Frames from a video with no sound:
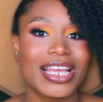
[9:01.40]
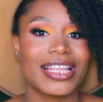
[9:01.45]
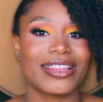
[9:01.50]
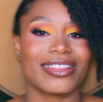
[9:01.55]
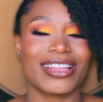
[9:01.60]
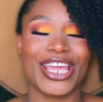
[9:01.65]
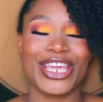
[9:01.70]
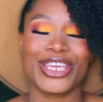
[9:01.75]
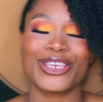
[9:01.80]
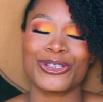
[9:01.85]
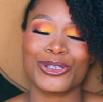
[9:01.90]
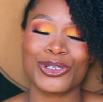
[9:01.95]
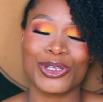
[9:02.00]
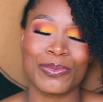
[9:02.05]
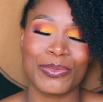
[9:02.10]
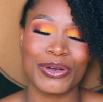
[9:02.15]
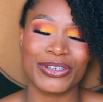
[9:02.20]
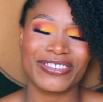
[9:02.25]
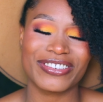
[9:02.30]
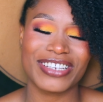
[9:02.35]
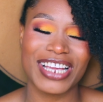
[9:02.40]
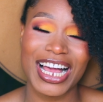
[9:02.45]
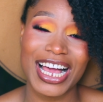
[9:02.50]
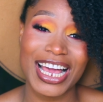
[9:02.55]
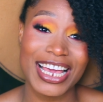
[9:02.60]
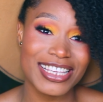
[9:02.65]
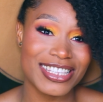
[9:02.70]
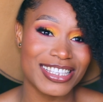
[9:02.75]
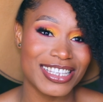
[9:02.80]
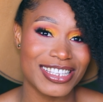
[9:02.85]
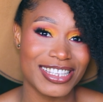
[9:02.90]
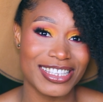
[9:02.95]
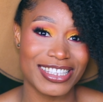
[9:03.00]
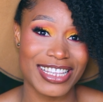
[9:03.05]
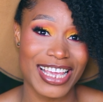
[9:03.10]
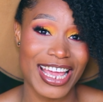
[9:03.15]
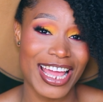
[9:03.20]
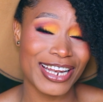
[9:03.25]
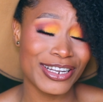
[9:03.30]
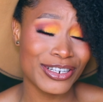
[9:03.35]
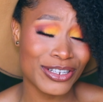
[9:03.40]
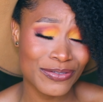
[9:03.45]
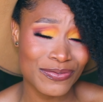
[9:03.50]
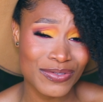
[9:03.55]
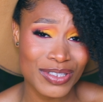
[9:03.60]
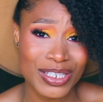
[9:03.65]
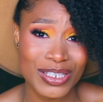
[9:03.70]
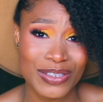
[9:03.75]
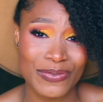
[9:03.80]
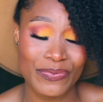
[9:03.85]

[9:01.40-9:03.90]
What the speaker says: Thank you so much, guys. This is the end of this